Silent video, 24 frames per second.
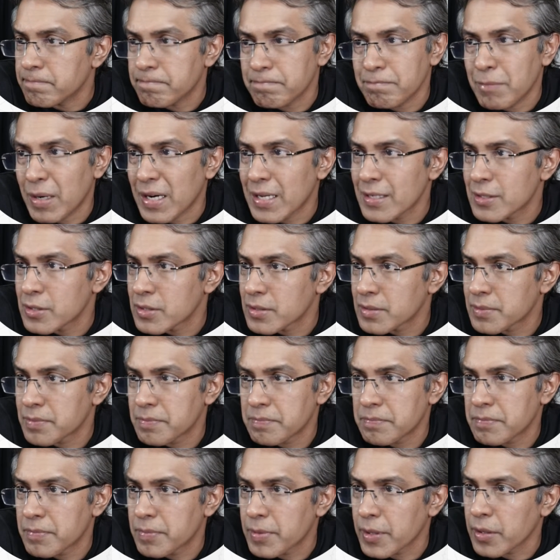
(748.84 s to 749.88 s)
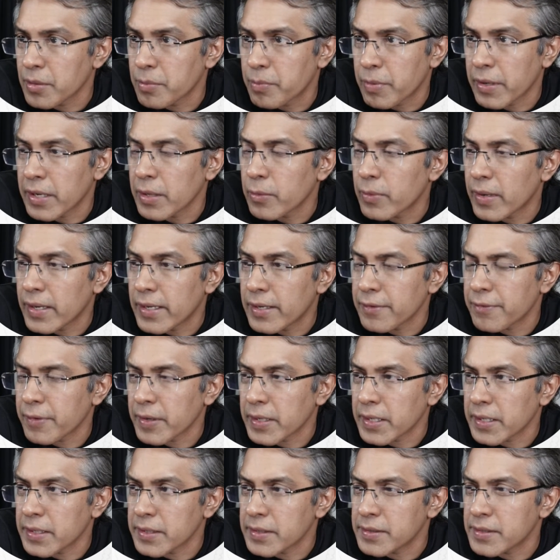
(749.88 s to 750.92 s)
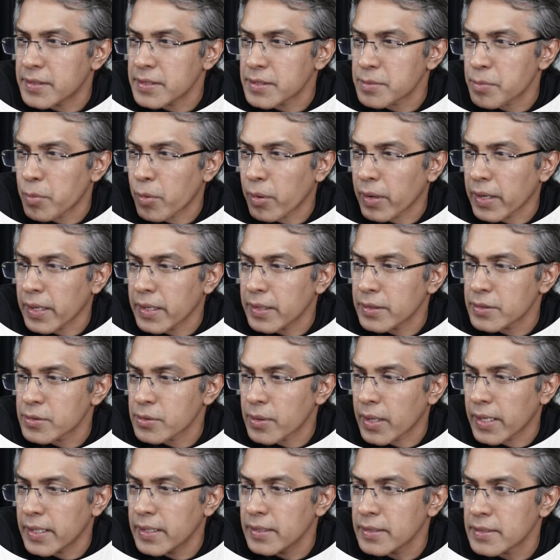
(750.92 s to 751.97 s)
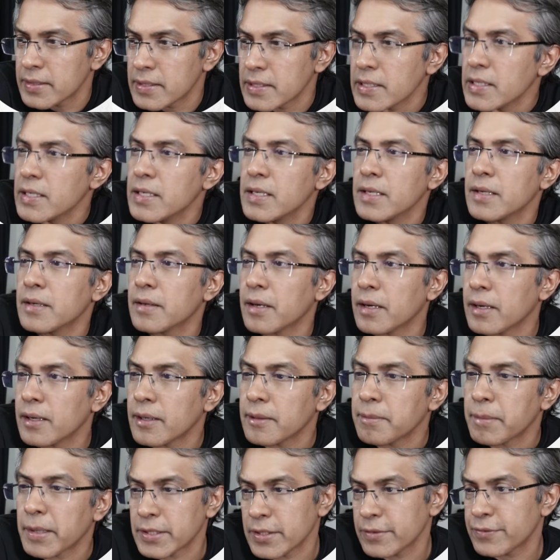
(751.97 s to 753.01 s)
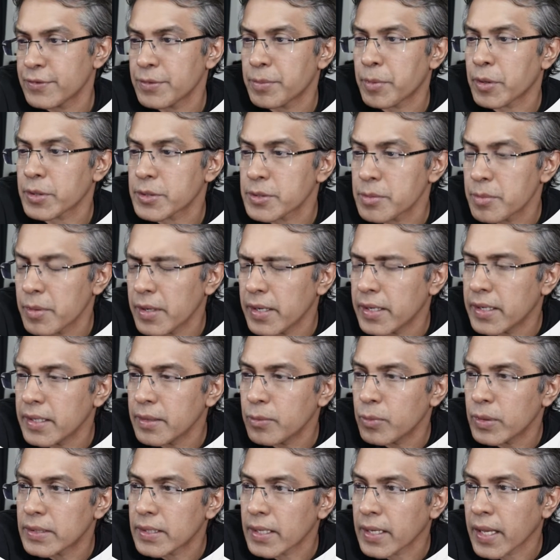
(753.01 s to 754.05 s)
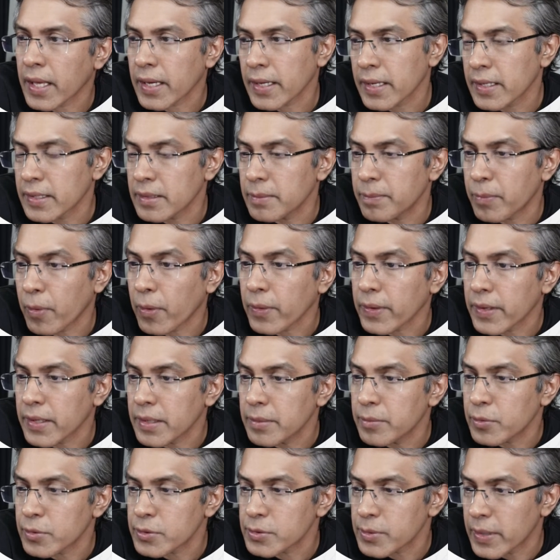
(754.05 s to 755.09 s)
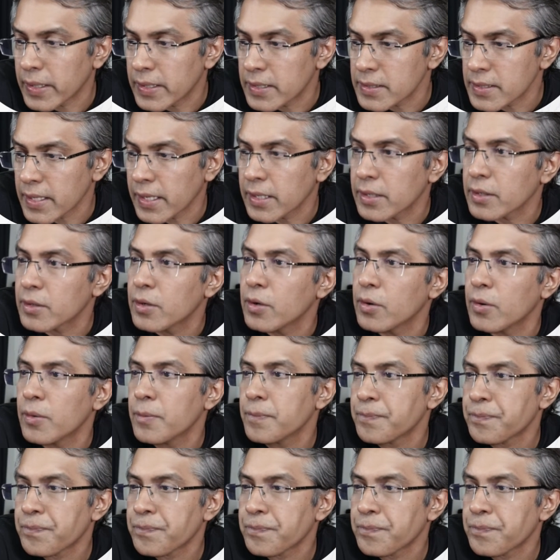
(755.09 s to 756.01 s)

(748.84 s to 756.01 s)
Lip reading: but it's pretty well defended at this point. So I didn't see much of a possibility with attacking the pawn anymore. So I decided to go.